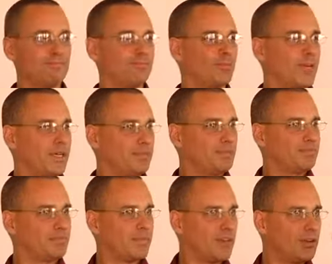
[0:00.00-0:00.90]
right?
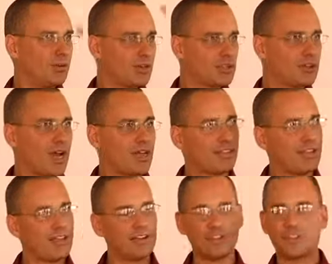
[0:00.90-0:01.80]
And you extract the
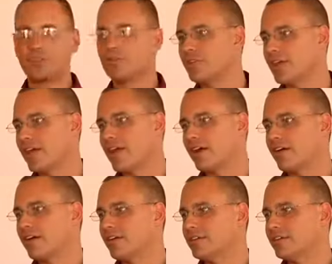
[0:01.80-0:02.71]
energy through the
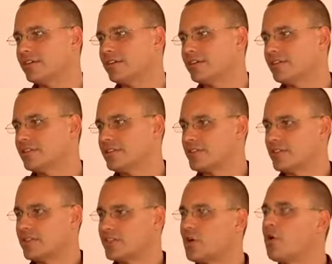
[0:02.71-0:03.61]
air. And so
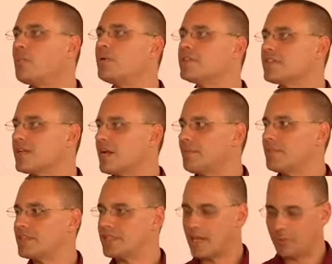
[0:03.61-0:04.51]
this opens it up.
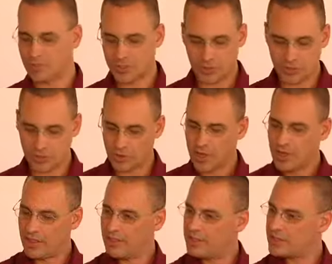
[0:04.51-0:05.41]
This helps you. So
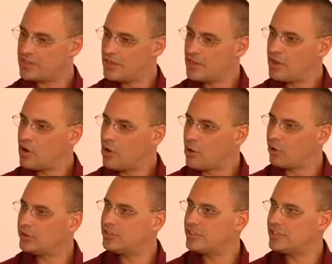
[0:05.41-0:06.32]
this
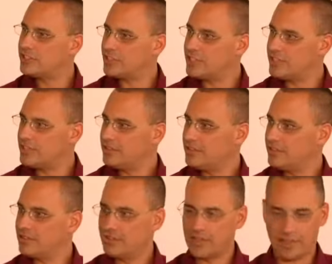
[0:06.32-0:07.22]
holds the qi.
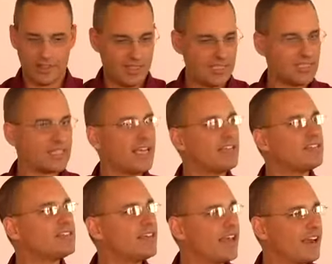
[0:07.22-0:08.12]
This
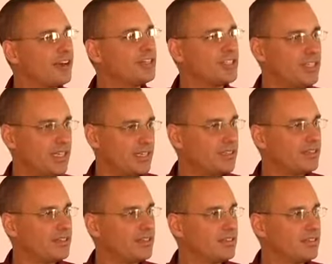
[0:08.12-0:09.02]
takes the energy
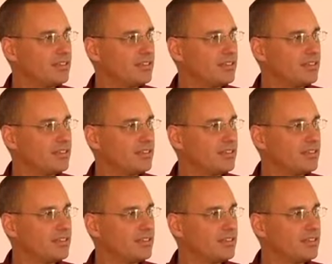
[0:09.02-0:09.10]
in.